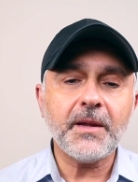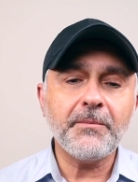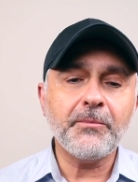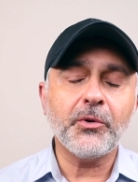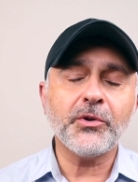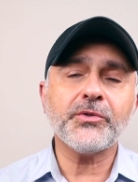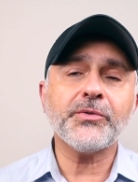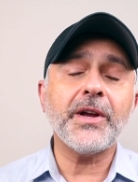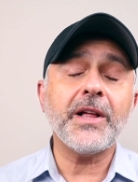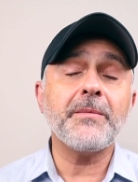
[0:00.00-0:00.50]

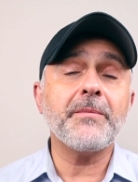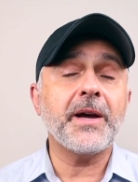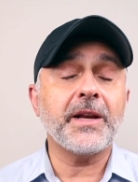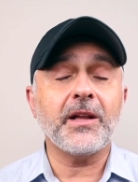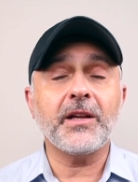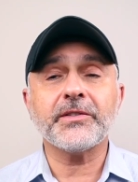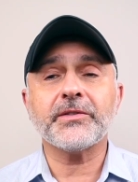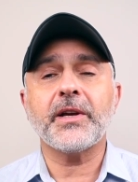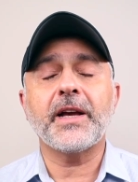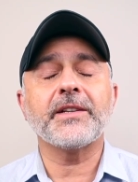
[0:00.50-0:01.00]
Portrayal Man
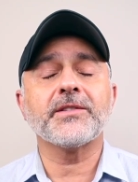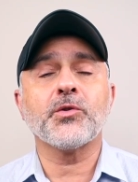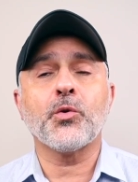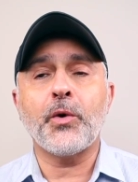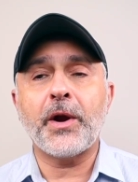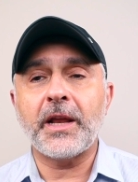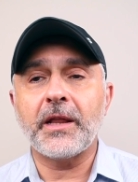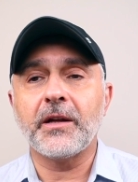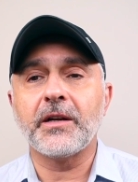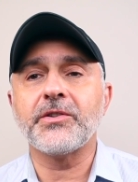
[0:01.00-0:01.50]
also has
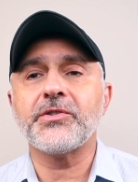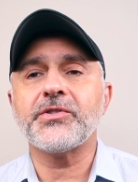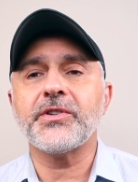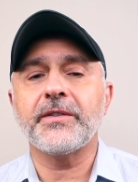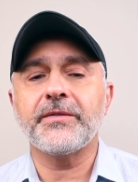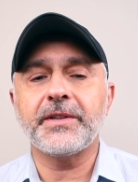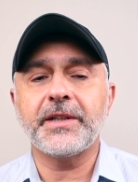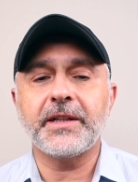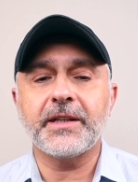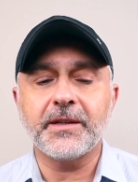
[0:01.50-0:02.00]
great
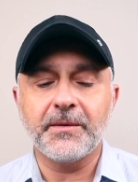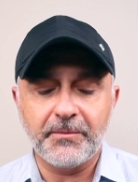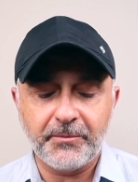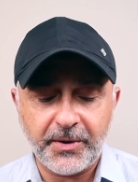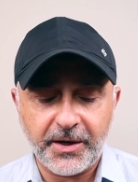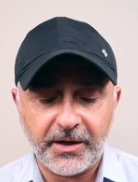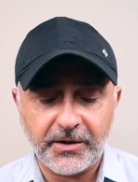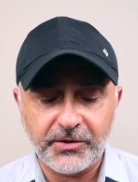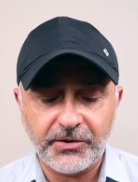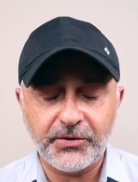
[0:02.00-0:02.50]
longevity
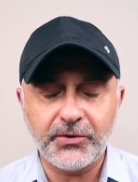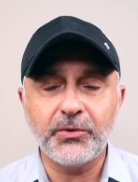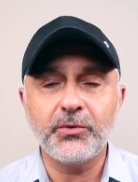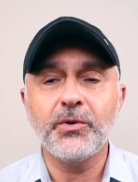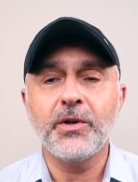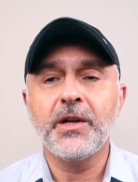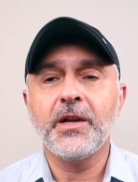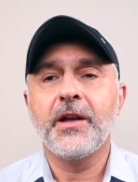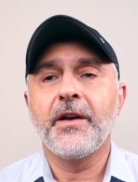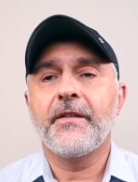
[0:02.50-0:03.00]
compared
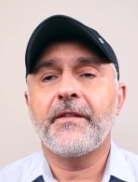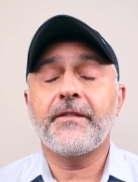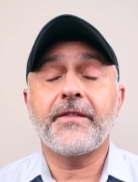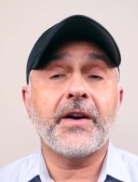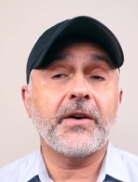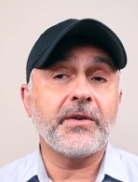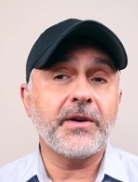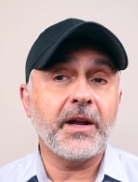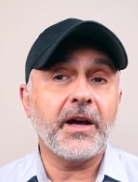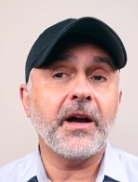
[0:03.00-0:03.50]
to
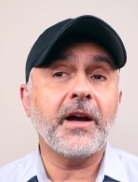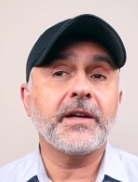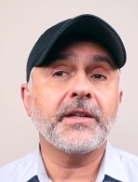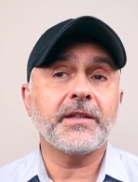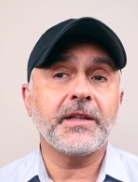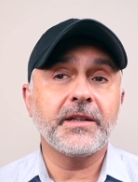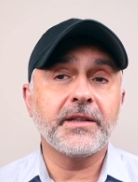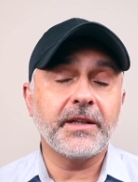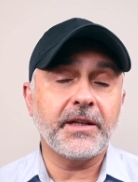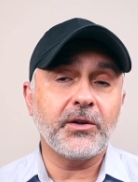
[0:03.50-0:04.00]

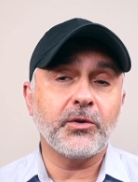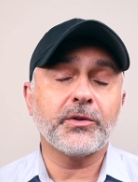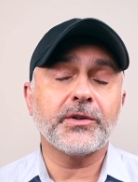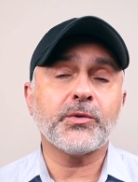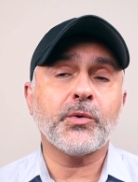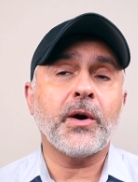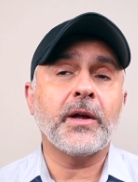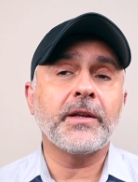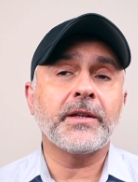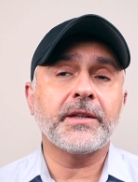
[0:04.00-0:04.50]
Fahrenheit in the Eau de
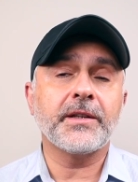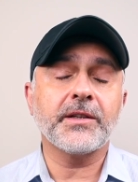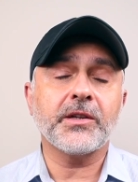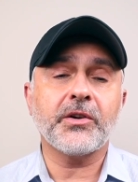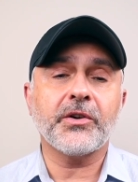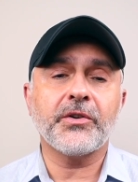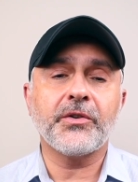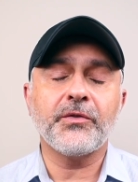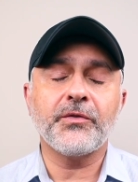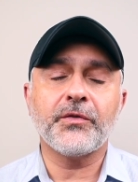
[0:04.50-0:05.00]
Toilette in the
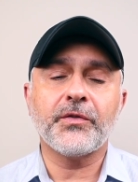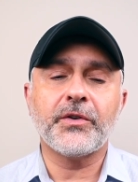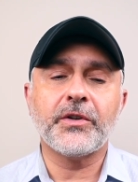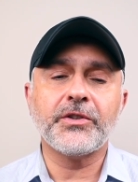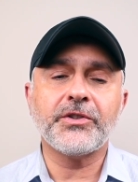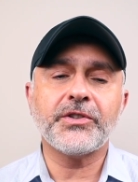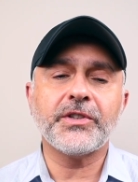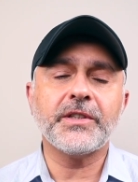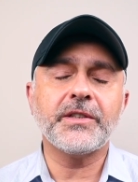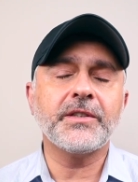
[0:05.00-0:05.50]
current
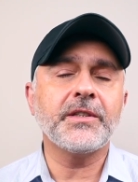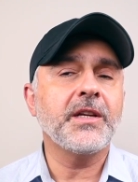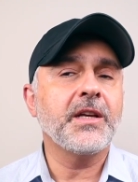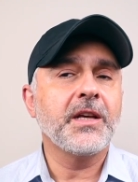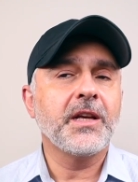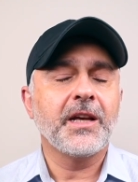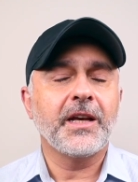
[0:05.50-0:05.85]
version.